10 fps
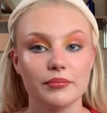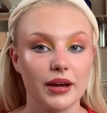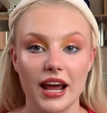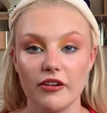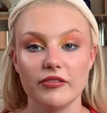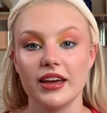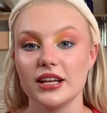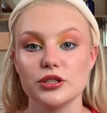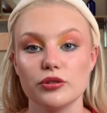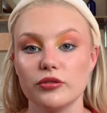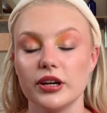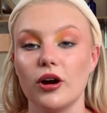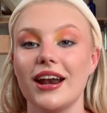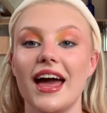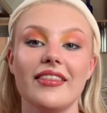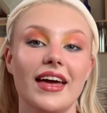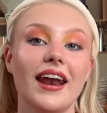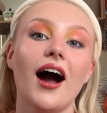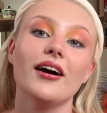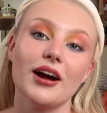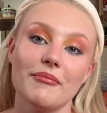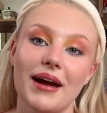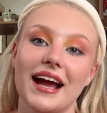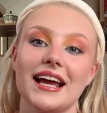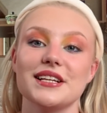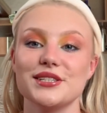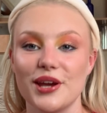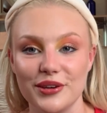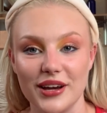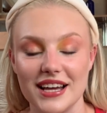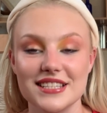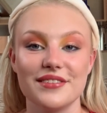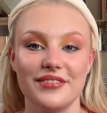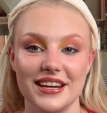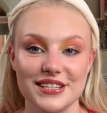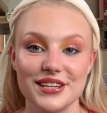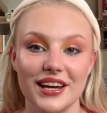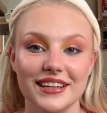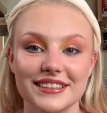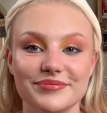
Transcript: put an outfit, jewelry on, and then I'll come back and show you guys the finished look.